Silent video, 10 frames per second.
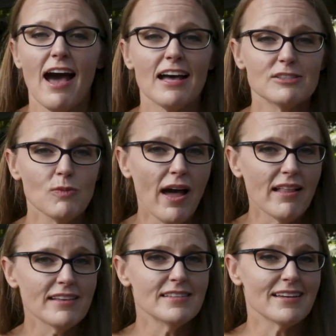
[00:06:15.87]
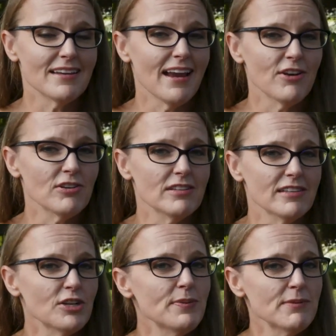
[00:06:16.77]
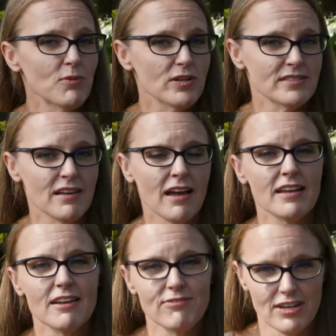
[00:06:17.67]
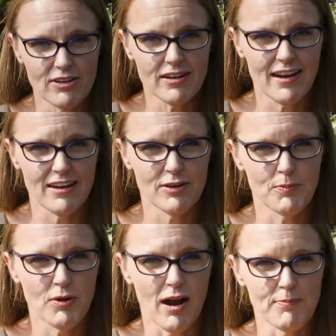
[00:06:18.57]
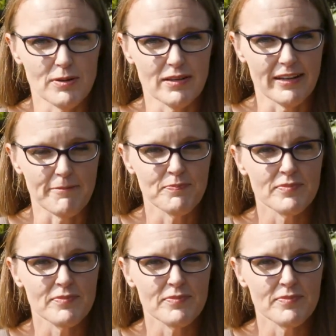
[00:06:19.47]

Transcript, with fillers: as well as it can handle a little bit more sun if irrigated properly.